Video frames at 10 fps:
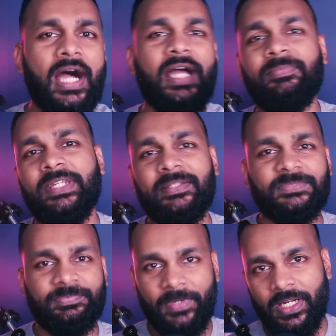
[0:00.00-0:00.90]
Hi, my name
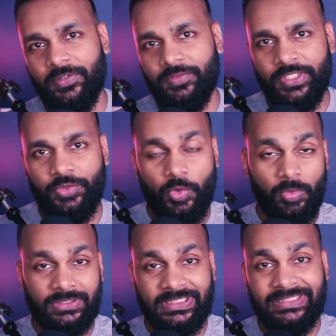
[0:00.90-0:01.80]
is Pranav and you're
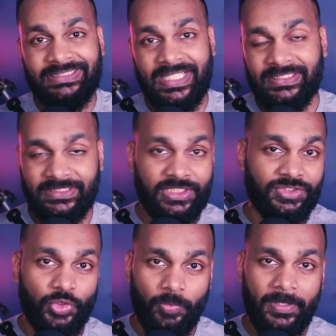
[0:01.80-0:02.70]
watching Science is
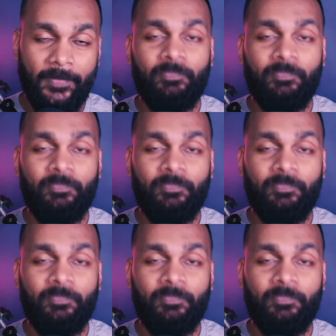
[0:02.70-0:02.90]
Dope.